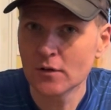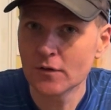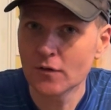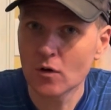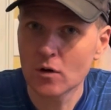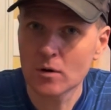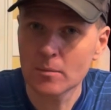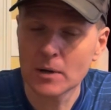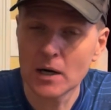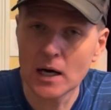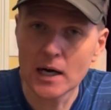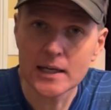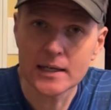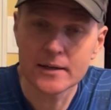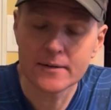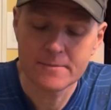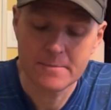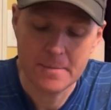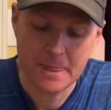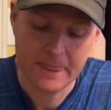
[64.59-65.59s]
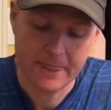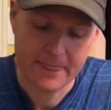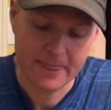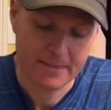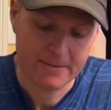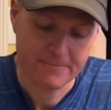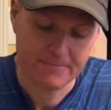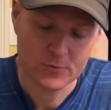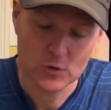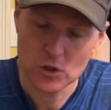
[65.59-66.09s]
a 4-pot,
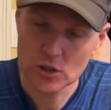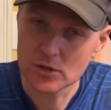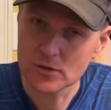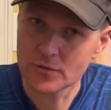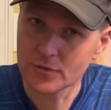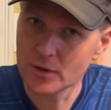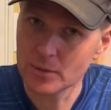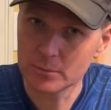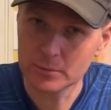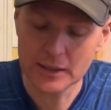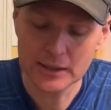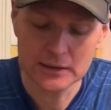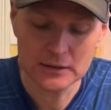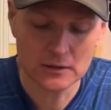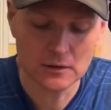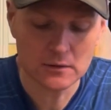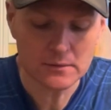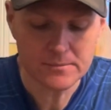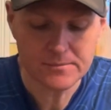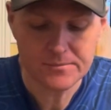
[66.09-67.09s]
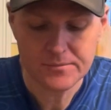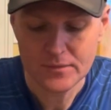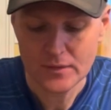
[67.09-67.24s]
just the front brake though.